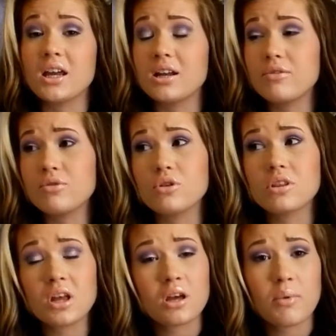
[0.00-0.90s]
And if you
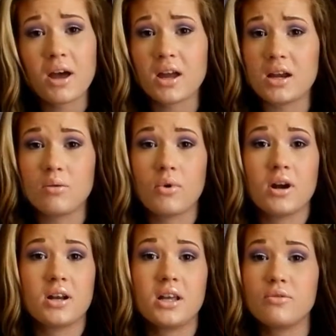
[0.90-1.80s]
think about getting
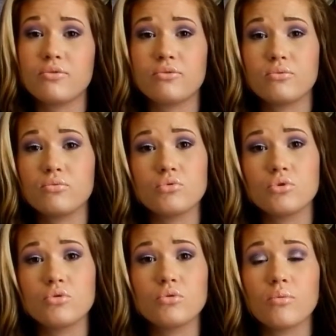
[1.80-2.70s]
one, if
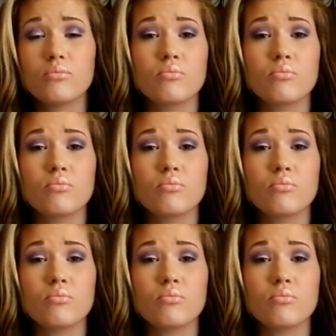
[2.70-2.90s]
you